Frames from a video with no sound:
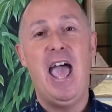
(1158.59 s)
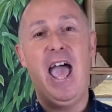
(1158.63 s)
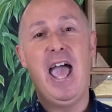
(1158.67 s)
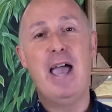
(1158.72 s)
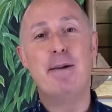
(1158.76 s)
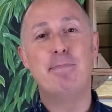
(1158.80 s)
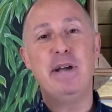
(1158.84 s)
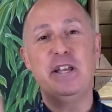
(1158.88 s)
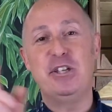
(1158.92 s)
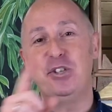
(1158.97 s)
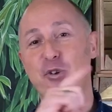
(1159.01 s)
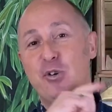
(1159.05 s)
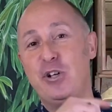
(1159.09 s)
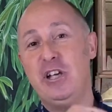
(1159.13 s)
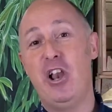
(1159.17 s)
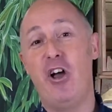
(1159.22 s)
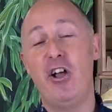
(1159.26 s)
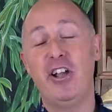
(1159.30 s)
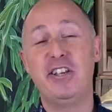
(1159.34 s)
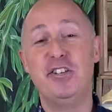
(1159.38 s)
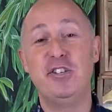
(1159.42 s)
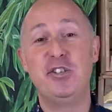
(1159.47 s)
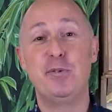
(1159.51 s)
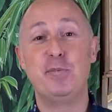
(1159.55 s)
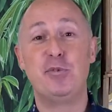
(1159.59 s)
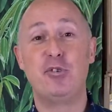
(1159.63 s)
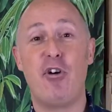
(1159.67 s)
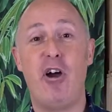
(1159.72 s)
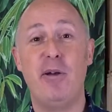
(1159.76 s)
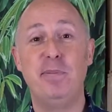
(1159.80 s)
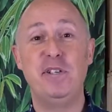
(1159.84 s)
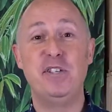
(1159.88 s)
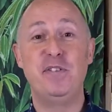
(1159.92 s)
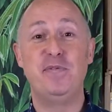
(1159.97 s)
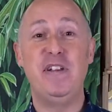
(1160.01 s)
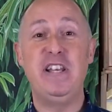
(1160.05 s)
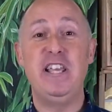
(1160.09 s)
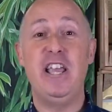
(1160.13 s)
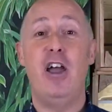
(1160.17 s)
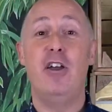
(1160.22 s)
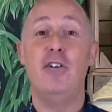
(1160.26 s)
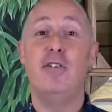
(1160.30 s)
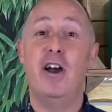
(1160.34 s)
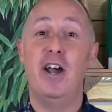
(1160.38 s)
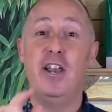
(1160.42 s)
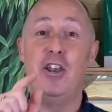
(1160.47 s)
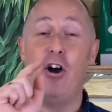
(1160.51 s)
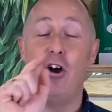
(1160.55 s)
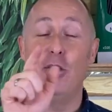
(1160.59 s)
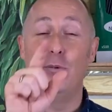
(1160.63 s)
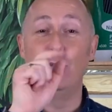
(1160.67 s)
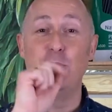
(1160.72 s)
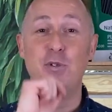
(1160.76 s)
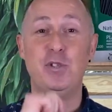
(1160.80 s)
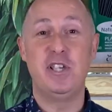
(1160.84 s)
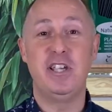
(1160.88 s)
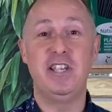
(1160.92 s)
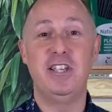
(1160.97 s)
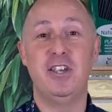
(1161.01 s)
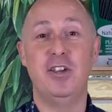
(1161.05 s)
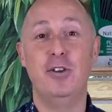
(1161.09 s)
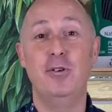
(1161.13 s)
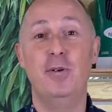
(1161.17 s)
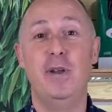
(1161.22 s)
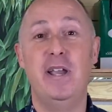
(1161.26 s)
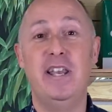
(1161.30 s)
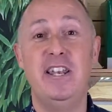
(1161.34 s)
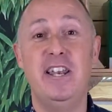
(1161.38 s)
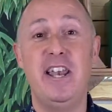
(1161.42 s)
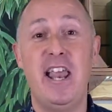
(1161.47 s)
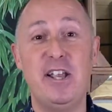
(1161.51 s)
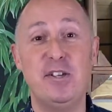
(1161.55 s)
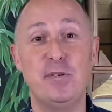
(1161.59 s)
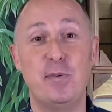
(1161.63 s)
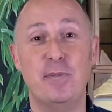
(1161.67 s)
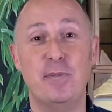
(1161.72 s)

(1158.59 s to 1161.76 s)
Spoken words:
Make sure you like and subscribe to this video, and I will see you in the next one.